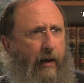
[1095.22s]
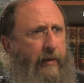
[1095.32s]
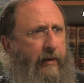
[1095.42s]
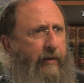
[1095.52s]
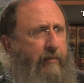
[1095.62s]
I
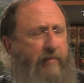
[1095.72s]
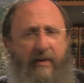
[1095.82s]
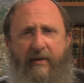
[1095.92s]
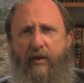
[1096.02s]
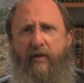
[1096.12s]
mean, the
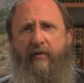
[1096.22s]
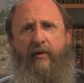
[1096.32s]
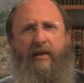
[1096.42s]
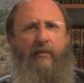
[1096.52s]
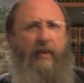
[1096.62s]
message of
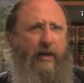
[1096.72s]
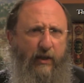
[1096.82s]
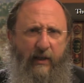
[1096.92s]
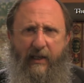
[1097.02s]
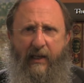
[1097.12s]
those
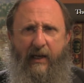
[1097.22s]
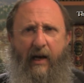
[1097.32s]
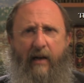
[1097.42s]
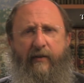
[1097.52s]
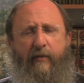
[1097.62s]
libations and the
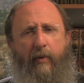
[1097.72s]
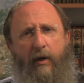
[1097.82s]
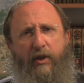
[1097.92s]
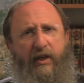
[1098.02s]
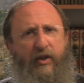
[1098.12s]
chal of this
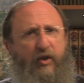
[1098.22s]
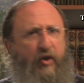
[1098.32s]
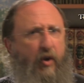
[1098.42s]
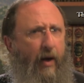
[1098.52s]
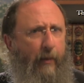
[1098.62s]
parsha is
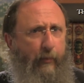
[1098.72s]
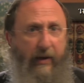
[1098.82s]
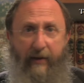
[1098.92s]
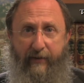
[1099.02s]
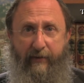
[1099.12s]
so
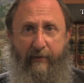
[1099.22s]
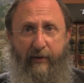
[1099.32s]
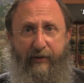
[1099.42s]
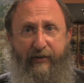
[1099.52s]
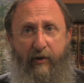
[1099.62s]
upbeat,
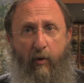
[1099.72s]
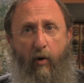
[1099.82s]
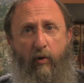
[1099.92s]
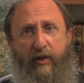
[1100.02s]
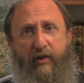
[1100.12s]
so
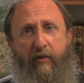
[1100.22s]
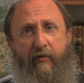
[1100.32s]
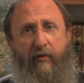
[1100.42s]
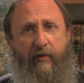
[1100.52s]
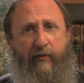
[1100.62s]
holy, so
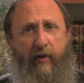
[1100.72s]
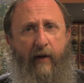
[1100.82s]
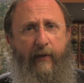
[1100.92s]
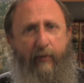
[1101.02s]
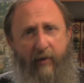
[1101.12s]
full of
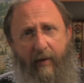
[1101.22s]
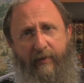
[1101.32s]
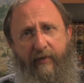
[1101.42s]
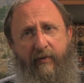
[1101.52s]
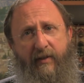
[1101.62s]
the
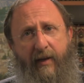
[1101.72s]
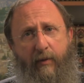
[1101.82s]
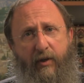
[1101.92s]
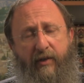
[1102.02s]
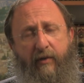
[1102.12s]
promise of
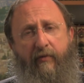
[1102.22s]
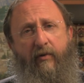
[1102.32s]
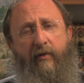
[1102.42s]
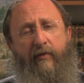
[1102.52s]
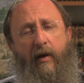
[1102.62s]
redemption, so
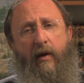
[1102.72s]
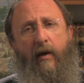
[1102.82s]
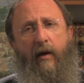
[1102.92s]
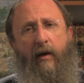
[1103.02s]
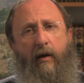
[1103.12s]
full of
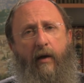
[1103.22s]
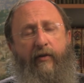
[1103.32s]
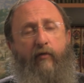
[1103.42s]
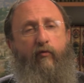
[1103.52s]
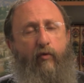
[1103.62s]

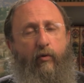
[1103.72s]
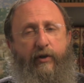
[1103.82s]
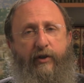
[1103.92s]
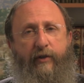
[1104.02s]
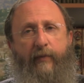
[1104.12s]
the
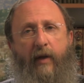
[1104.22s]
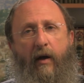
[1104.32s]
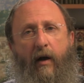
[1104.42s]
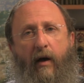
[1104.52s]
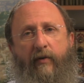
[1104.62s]
roots
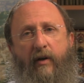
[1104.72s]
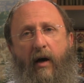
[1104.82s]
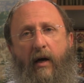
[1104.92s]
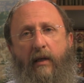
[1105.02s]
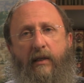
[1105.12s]
of
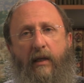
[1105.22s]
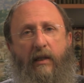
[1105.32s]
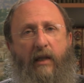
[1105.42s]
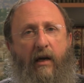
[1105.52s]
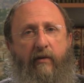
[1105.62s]
God's
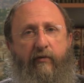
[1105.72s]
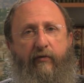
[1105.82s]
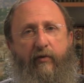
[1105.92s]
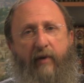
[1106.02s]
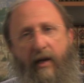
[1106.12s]
love
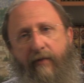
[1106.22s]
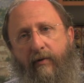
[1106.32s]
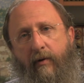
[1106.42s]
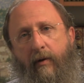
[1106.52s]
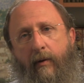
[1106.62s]

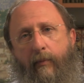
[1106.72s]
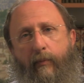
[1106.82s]
forever,